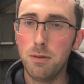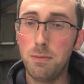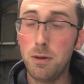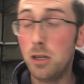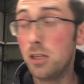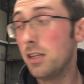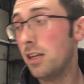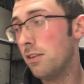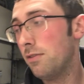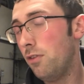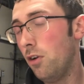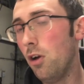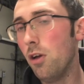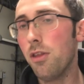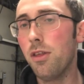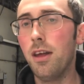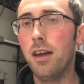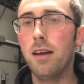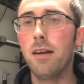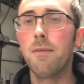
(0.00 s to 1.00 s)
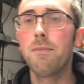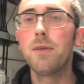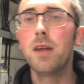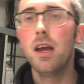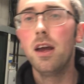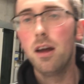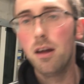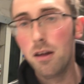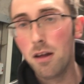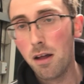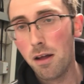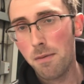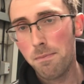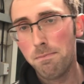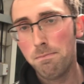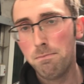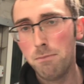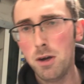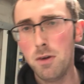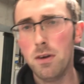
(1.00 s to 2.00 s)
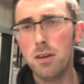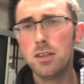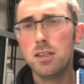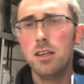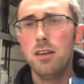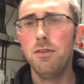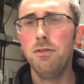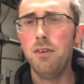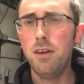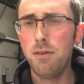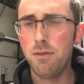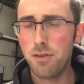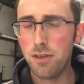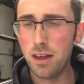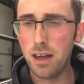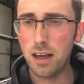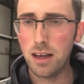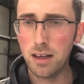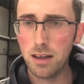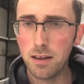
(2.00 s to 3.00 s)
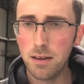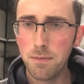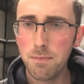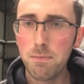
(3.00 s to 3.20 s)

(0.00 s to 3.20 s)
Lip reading: purchase. That's fourth thing. Move on to the fifth thing,